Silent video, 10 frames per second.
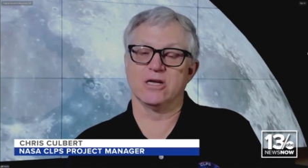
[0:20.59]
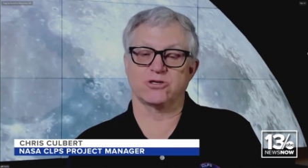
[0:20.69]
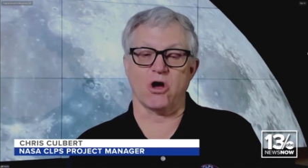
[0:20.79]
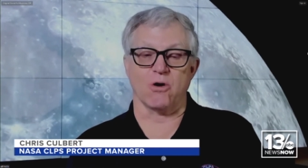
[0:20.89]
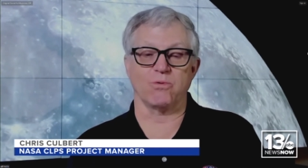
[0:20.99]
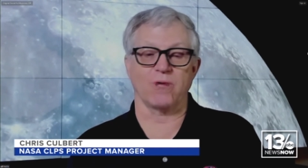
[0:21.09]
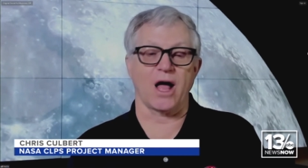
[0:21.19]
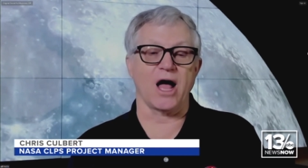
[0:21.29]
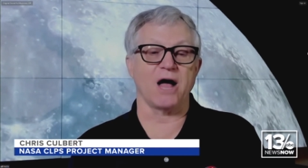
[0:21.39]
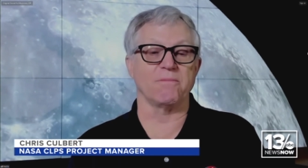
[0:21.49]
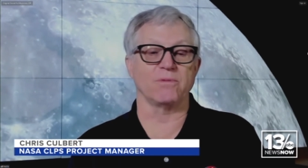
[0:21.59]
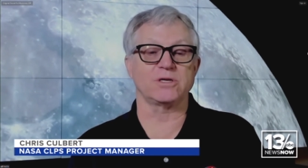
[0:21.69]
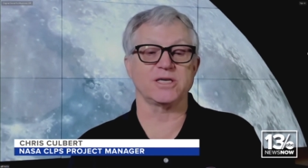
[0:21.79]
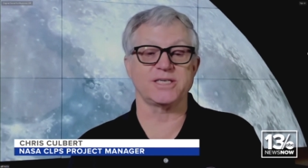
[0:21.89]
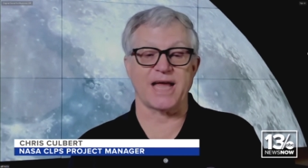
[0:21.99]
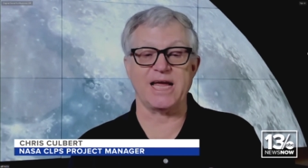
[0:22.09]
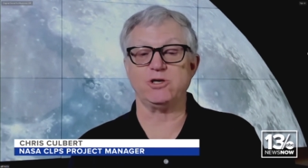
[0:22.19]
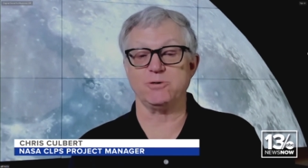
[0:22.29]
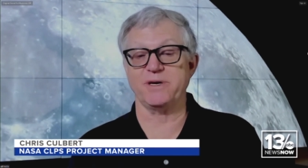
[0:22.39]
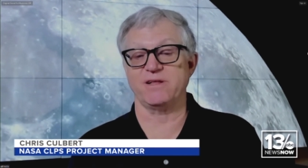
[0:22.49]
So um, today
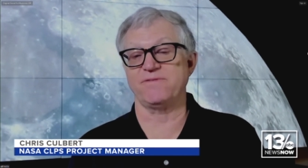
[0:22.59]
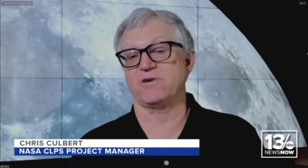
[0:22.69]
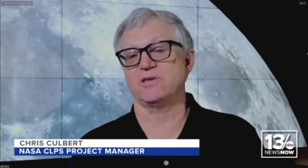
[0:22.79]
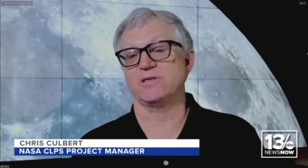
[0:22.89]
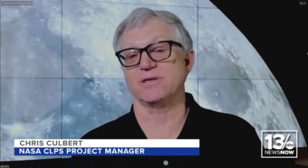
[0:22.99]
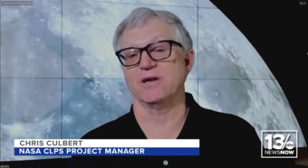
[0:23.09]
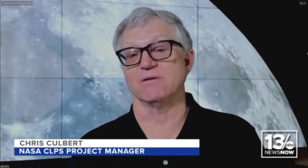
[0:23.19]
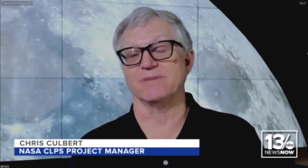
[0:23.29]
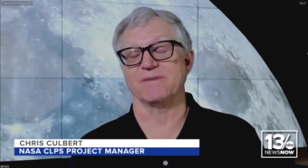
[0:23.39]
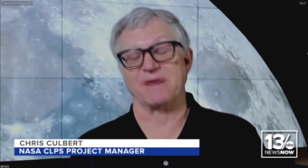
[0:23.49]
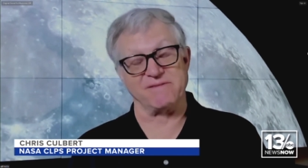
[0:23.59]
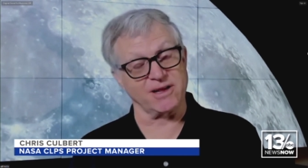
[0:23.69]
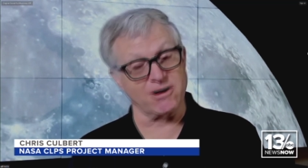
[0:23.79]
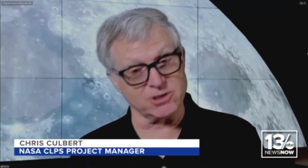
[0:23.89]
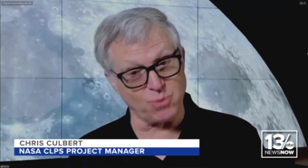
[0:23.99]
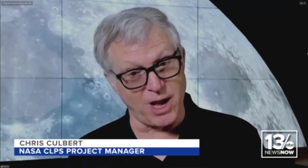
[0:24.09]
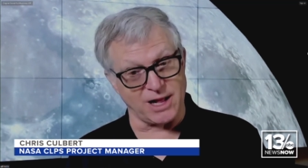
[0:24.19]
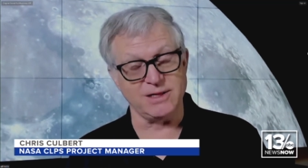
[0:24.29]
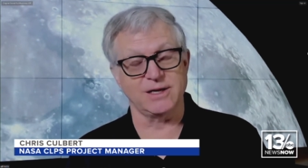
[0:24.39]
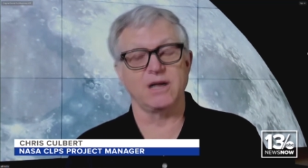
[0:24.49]
should be the first, you know, if everything goes
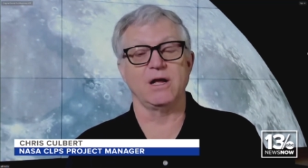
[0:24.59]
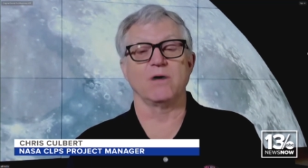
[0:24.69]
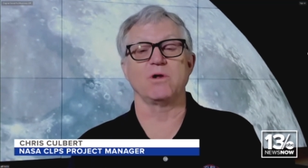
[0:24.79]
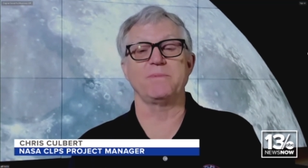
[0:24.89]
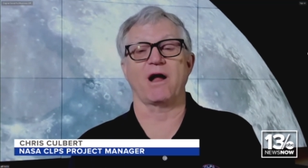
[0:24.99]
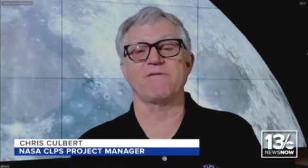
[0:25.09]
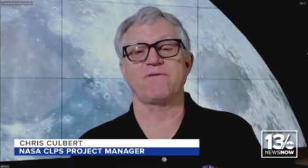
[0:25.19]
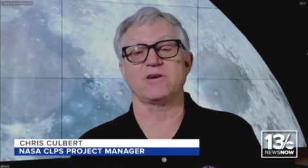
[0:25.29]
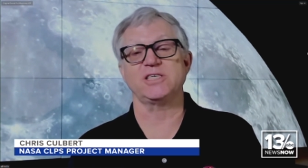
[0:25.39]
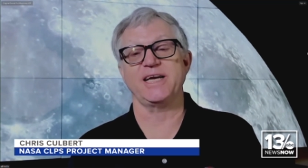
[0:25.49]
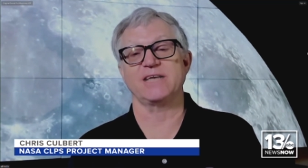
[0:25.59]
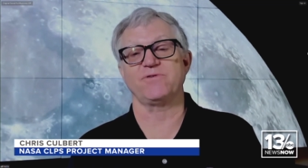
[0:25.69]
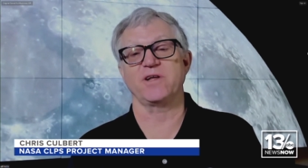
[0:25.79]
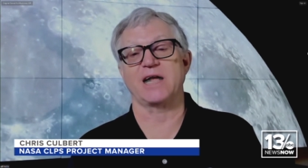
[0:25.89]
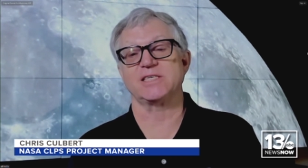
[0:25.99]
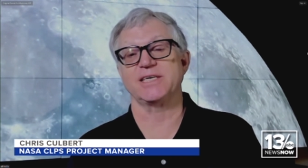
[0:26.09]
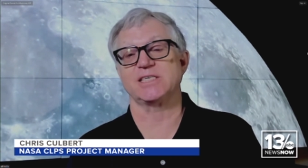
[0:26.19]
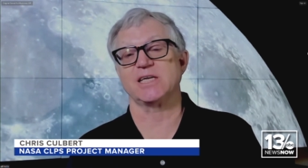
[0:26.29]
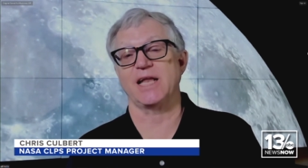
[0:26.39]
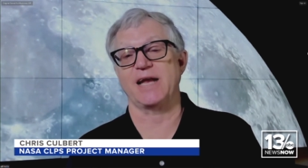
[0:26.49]
well, will be our first chance for the United
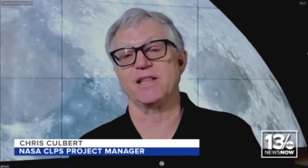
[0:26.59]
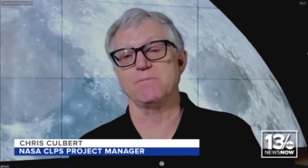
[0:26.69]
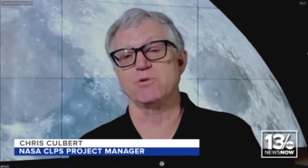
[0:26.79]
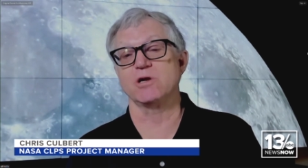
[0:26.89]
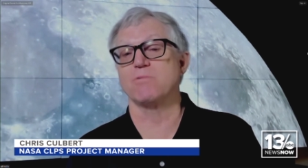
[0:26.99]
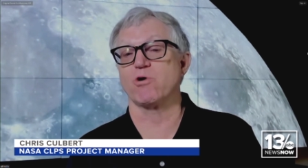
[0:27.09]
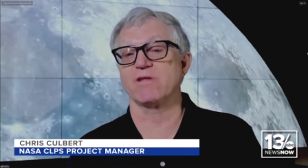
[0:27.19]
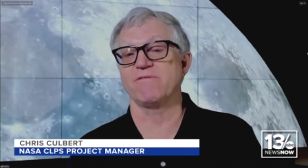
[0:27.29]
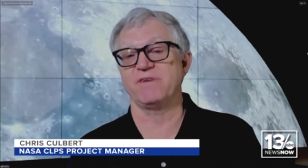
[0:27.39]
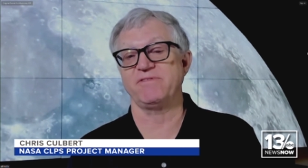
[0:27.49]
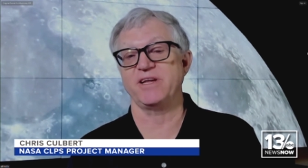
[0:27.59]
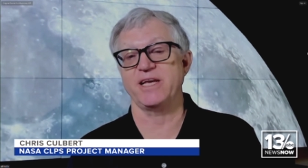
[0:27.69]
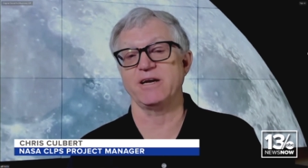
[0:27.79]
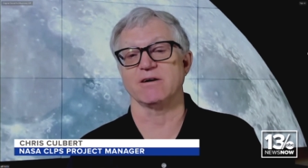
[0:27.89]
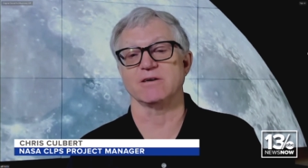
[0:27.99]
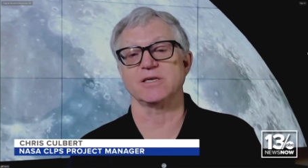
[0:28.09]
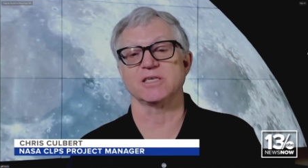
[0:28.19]
States to land on the moon in more than 50 years.